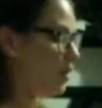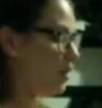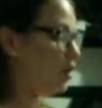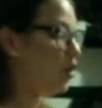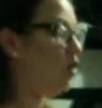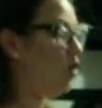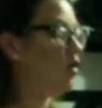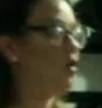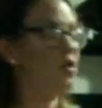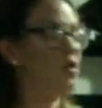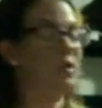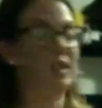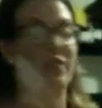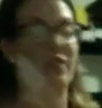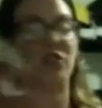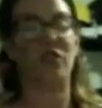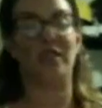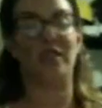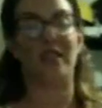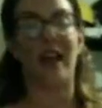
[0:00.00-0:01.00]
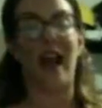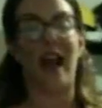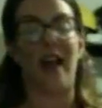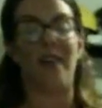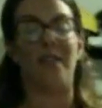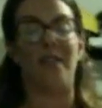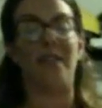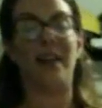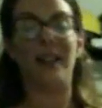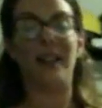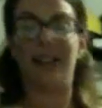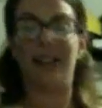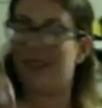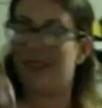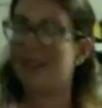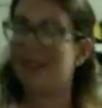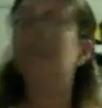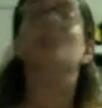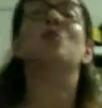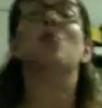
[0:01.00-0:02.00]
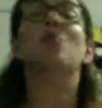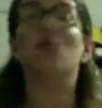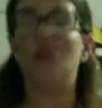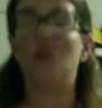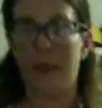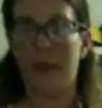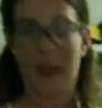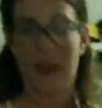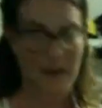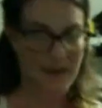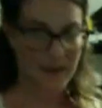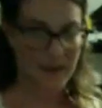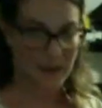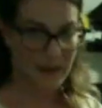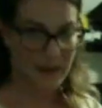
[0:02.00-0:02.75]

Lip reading: Tokyo session to have less movement in the